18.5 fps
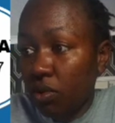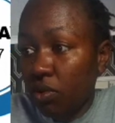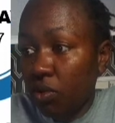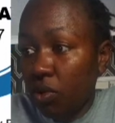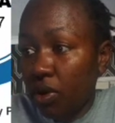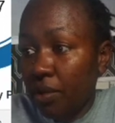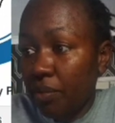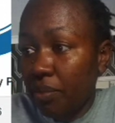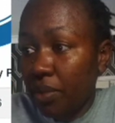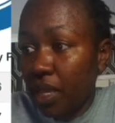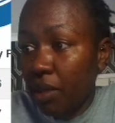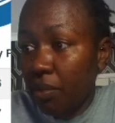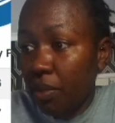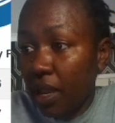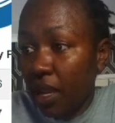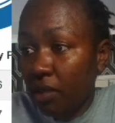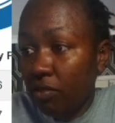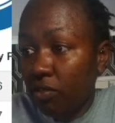what I'm being
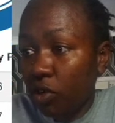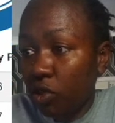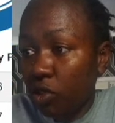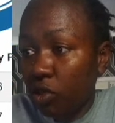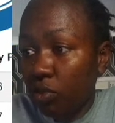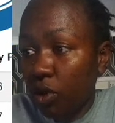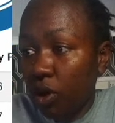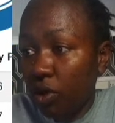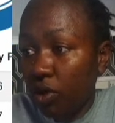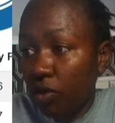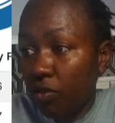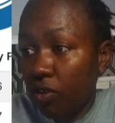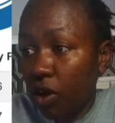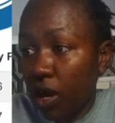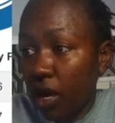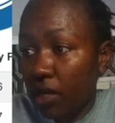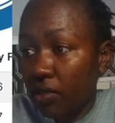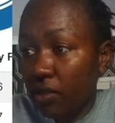paid for tomorrow
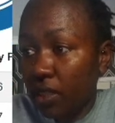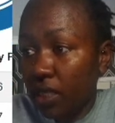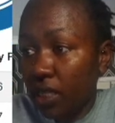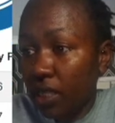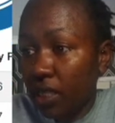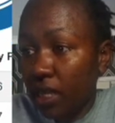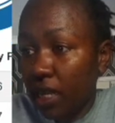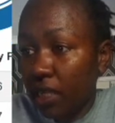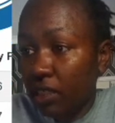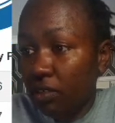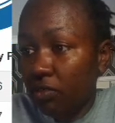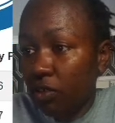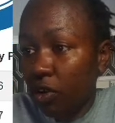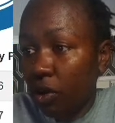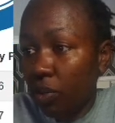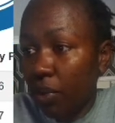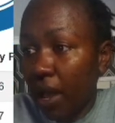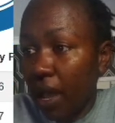for
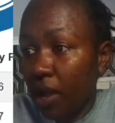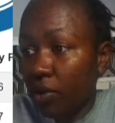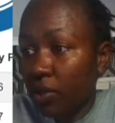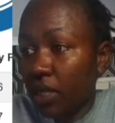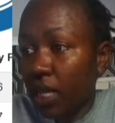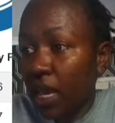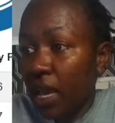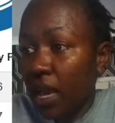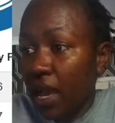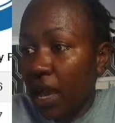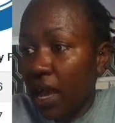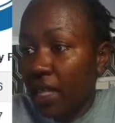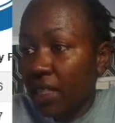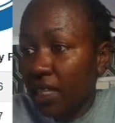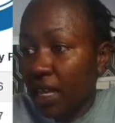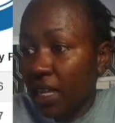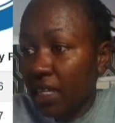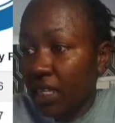£134,
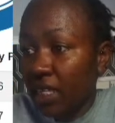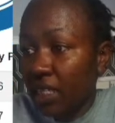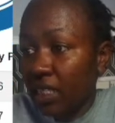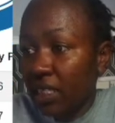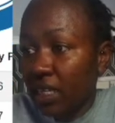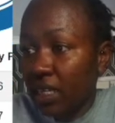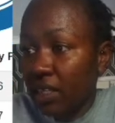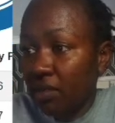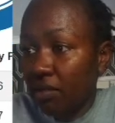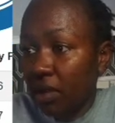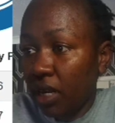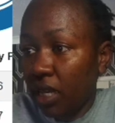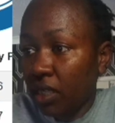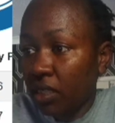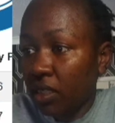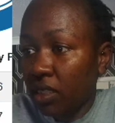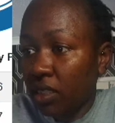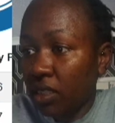and then these are the
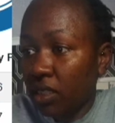rates.